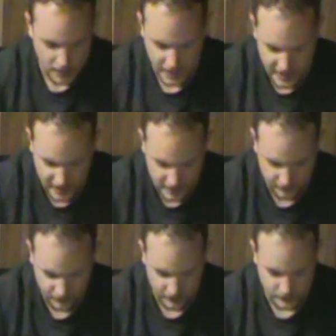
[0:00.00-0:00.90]
I
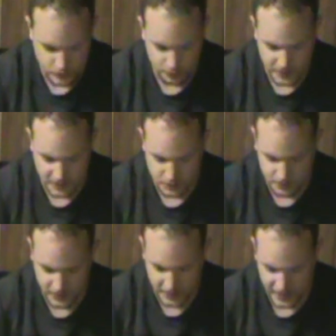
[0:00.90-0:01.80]
have 2
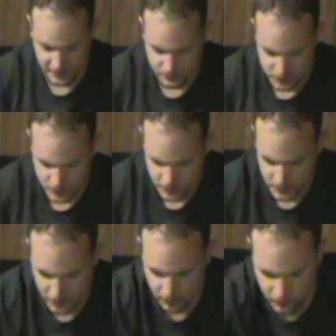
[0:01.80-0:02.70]
PSP games.
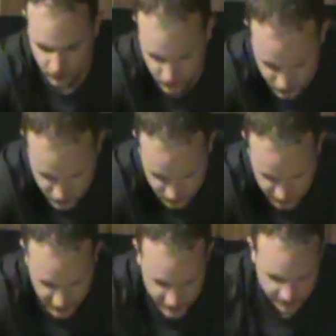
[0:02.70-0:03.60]
I'll go over those in a
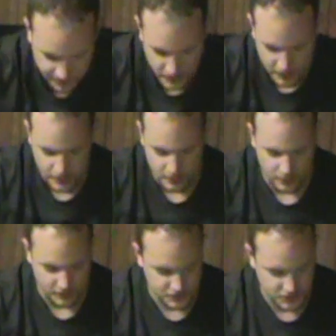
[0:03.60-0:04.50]
minute,
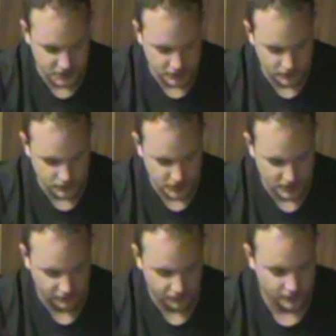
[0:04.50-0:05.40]
but let's get to the good
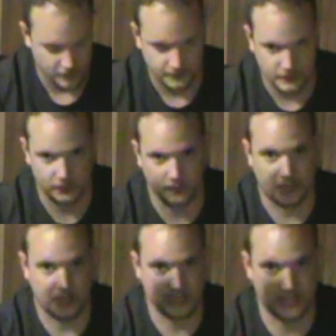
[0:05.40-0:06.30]
stuff.
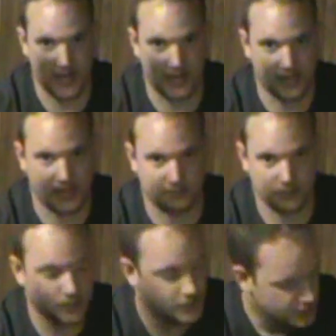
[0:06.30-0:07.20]
I got a stack of games.